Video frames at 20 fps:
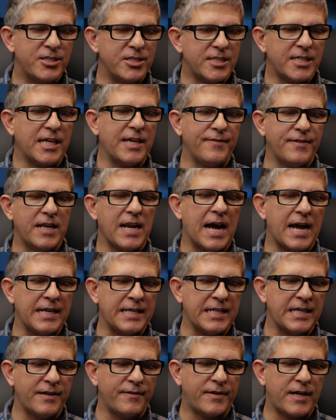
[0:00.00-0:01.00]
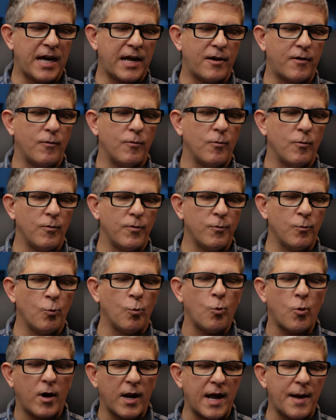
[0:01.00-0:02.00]
just to give you an idea of kind of
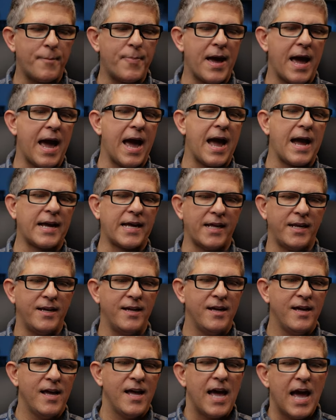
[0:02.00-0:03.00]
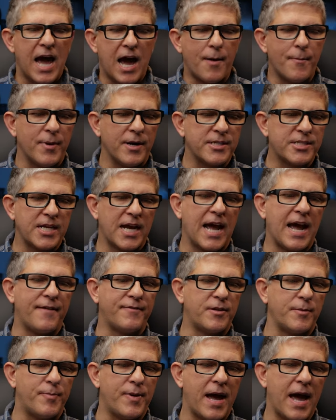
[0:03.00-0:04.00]
what I pack and how much I
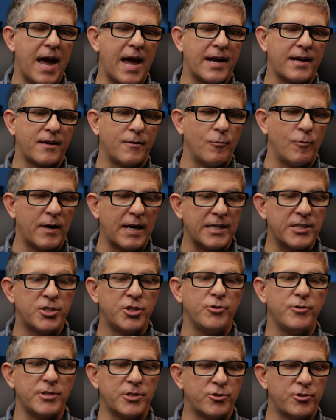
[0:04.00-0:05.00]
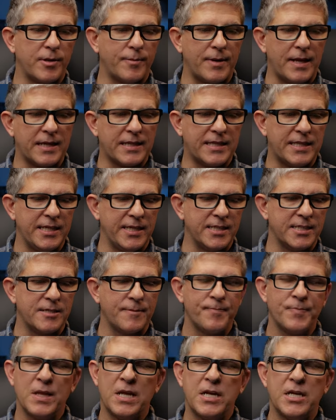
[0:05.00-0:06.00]
have to pack when I do a trip like
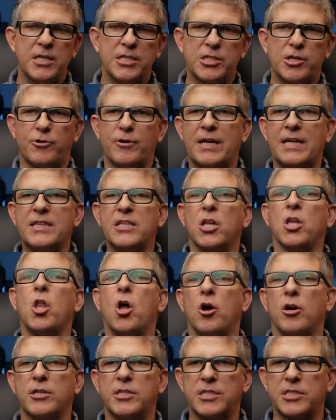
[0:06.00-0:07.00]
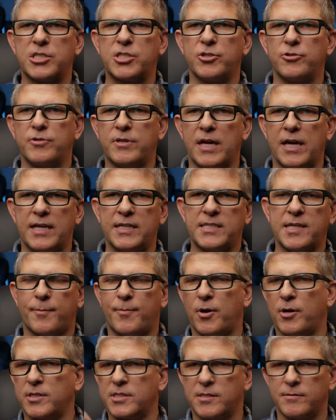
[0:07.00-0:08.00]
this. So in the largest suitcase, I
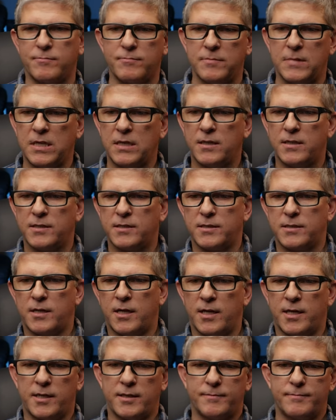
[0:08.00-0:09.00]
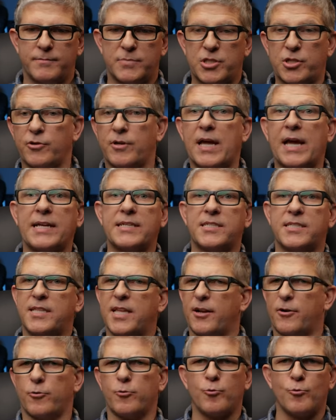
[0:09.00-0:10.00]
bought some uh, suitcases
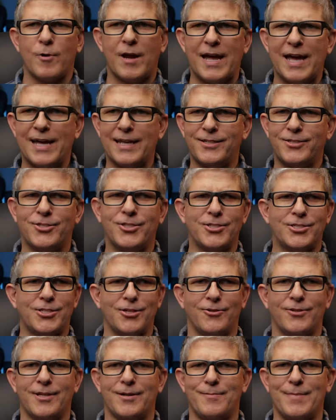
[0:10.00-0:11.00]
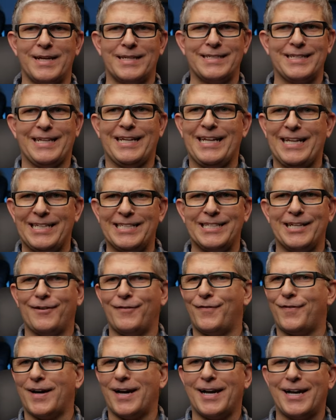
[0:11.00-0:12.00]
that are red just so that it makes it easy
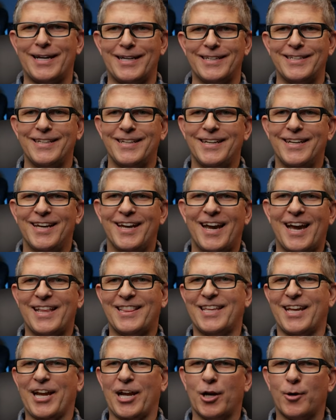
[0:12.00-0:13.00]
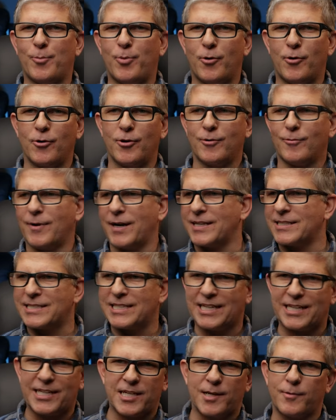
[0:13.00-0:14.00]
to find at the airport when I
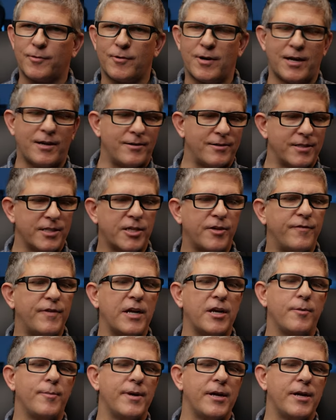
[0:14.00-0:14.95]
see it coming around on the conveyor